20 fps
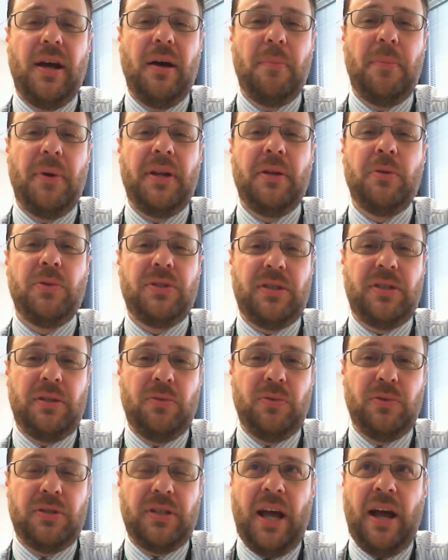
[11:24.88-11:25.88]
but it
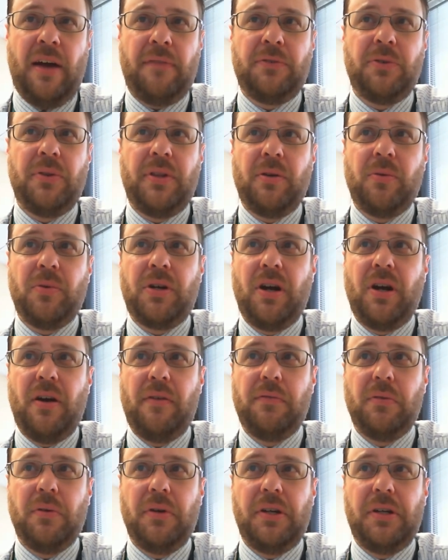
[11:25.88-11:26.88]
was after their
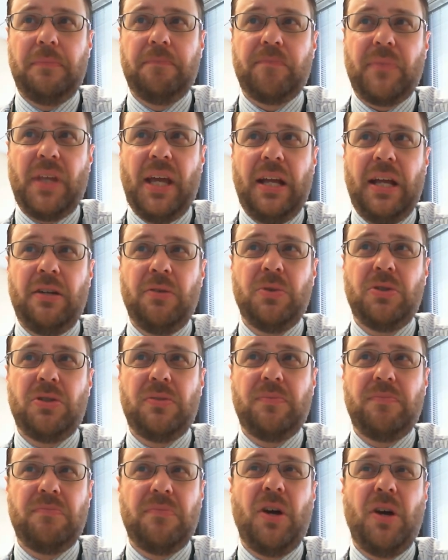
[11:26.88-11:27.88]
recovery, and it
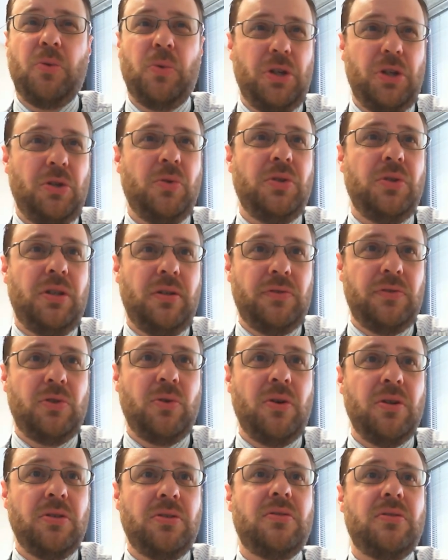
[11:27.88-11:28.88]
was a reunion of
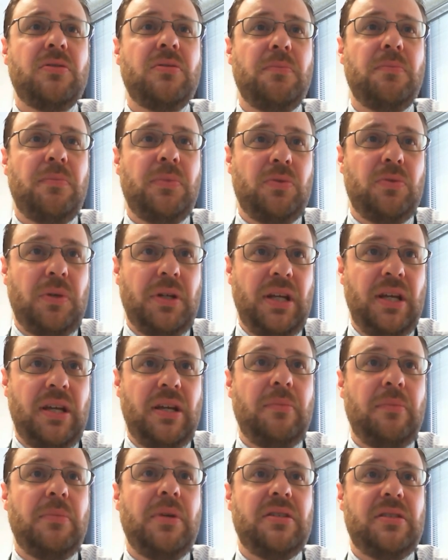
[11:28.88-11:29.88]
sorts between
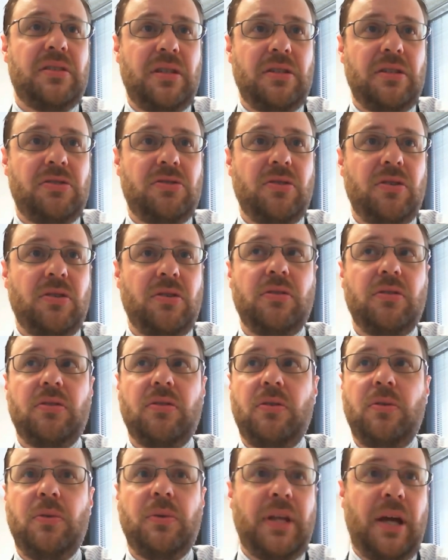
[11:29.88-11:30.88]
him, his sister,
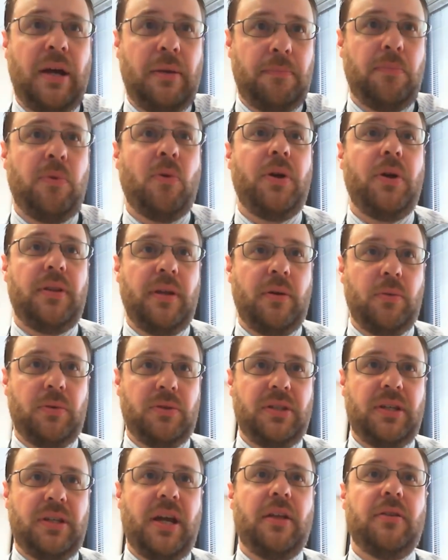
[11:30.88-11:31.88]
who at that point they were
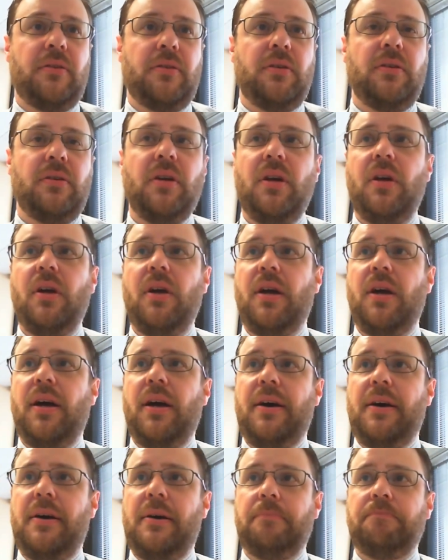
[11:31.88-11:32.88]
together,
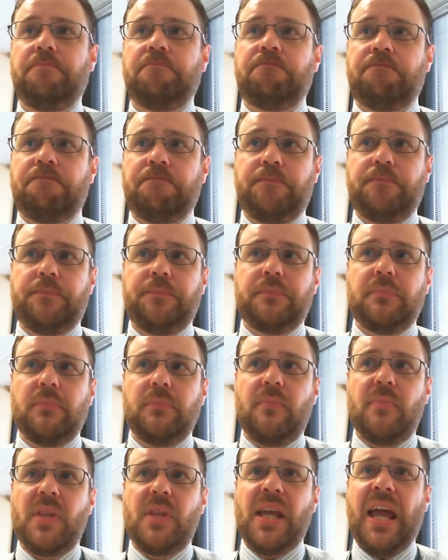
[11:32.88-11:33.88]

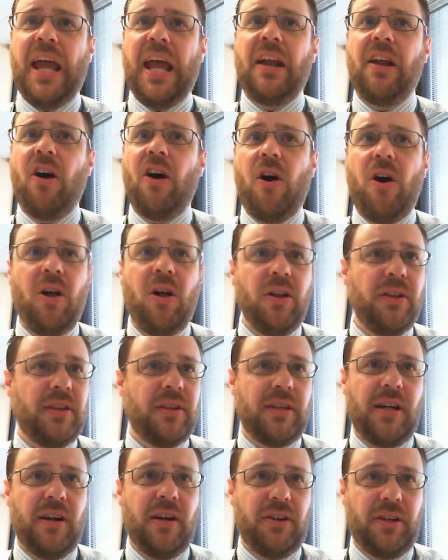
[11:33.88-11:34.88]
and all of
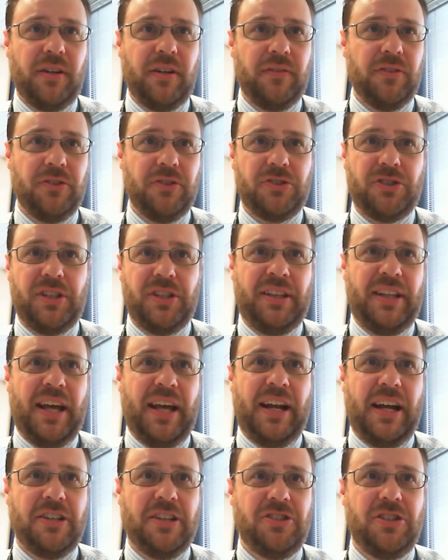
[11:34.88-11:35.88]
the caregivers in
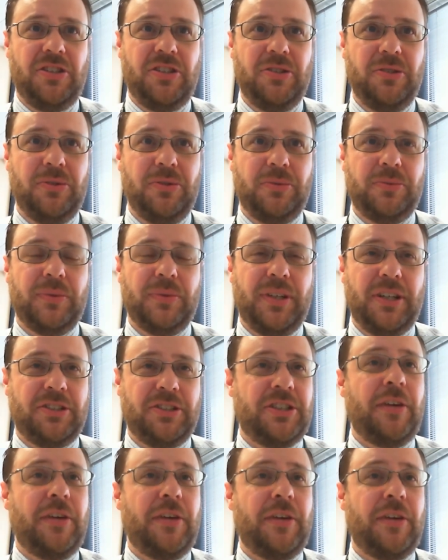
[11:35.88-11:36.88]
that ICU,
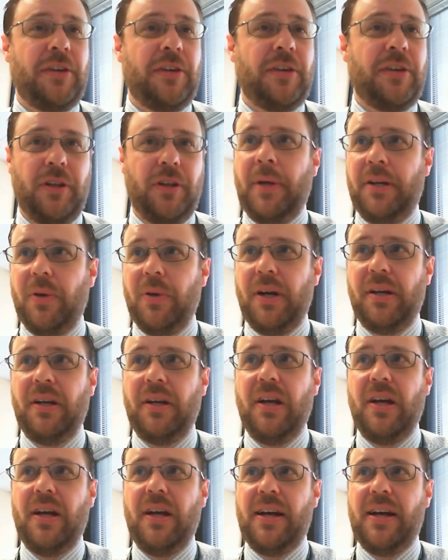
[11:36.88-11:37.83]
several of them anyway.